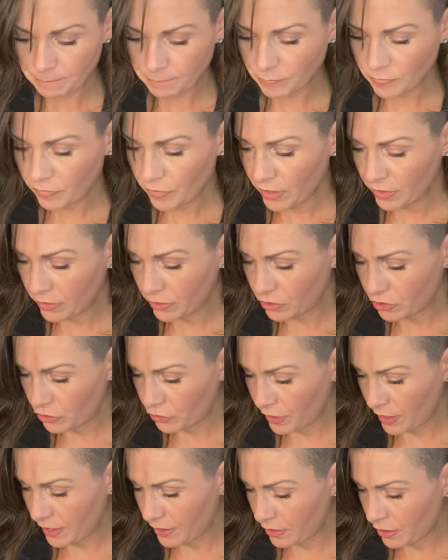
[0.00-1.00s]
We've got the
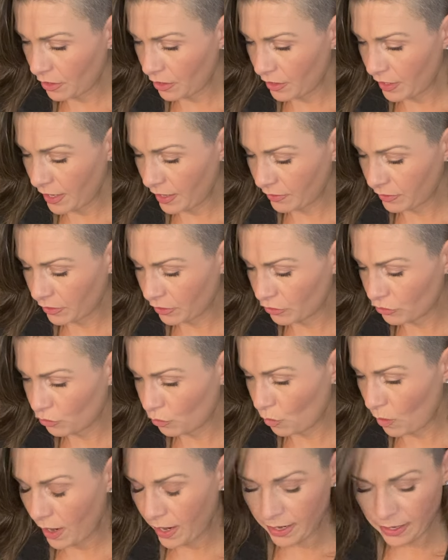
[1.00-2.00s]
Strength card out there
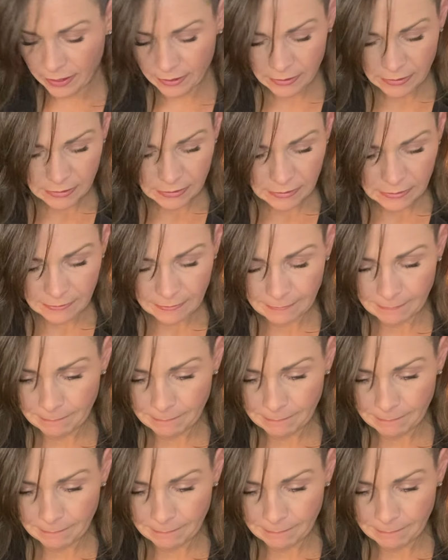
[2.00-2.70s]
twice.